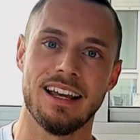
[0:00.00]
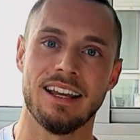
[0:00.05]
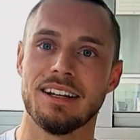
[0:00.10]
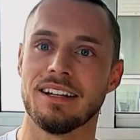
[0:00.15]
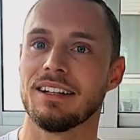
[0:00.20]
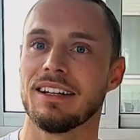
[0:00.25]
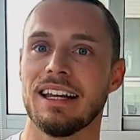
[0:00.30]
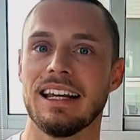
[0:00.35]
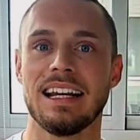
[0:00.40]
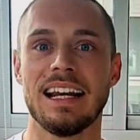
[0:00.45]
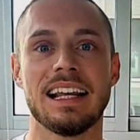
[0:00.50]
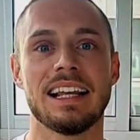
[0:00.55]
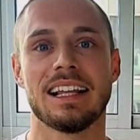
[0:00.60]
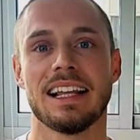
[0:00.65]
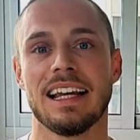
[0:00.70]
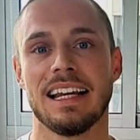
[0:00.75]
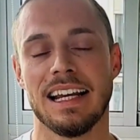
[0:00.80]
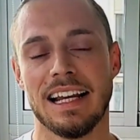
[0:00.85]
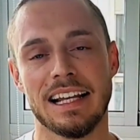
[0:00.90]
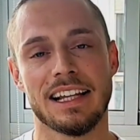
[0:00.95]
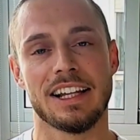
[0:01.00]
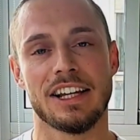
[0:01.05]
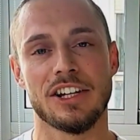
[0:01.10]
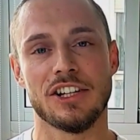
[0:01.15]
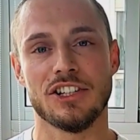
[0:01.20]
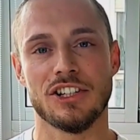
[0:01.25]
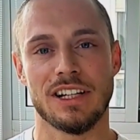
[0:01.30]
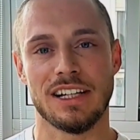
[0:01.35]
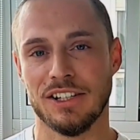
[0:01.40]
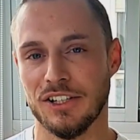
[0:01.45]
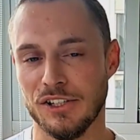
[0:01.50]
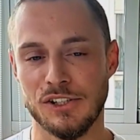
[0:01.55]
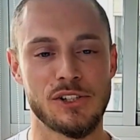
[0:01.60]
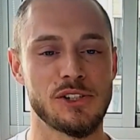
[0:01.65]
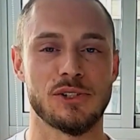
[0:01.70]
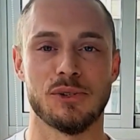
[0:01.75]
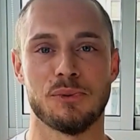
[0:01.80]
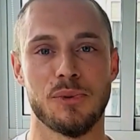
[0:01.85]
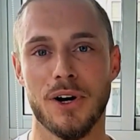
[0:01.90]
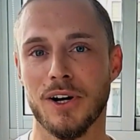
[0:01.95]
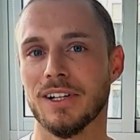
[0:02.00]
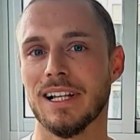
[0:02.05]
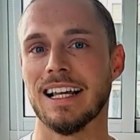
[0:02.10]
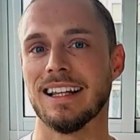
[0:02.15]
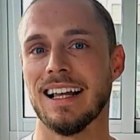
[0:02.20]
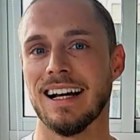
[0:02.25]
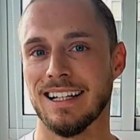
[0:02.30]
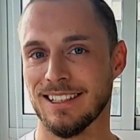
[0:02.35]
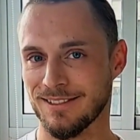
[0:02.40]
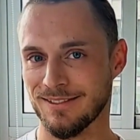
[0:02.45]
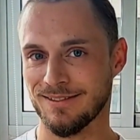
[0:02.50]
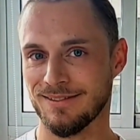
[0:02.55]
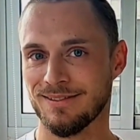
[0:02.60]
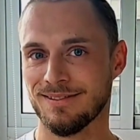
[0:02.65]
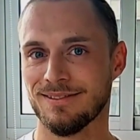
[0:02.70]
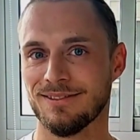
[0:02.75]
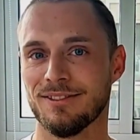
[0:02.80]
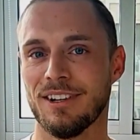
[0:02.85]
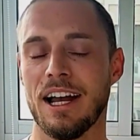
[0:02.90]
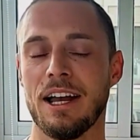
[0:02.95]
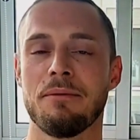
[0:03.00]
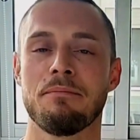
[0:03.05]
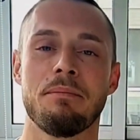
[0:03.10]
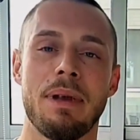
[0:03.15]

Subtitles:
And in English, it just doesn't work like that, right?